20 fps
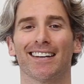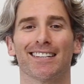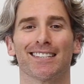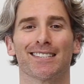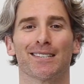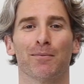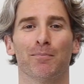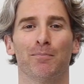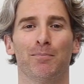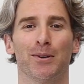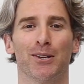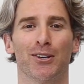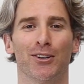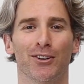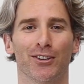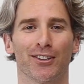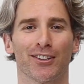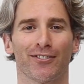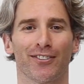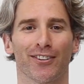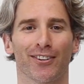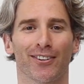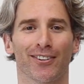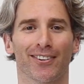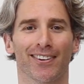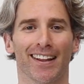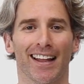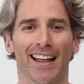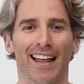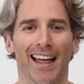is
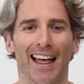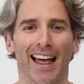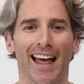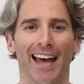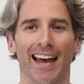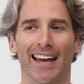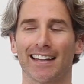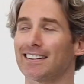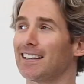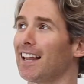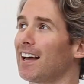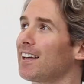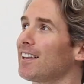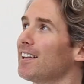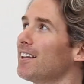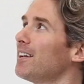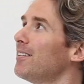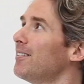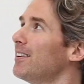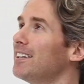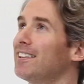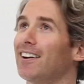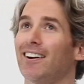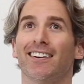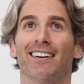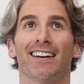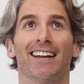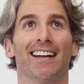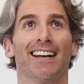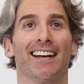beautiful, and luckily we
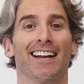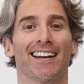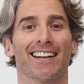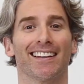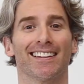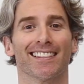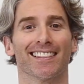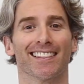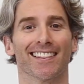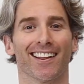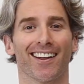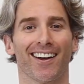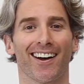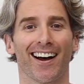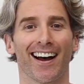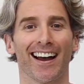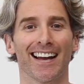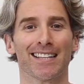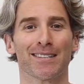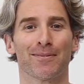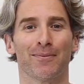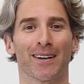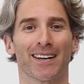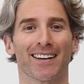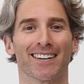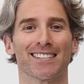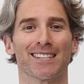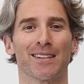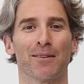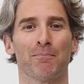don't need any light
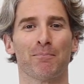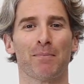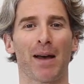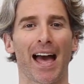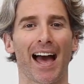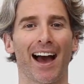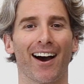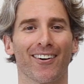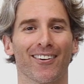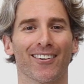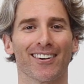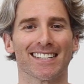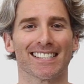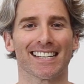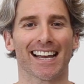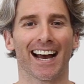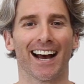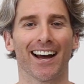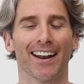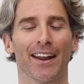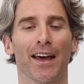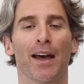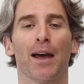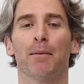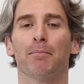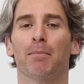because the power is out,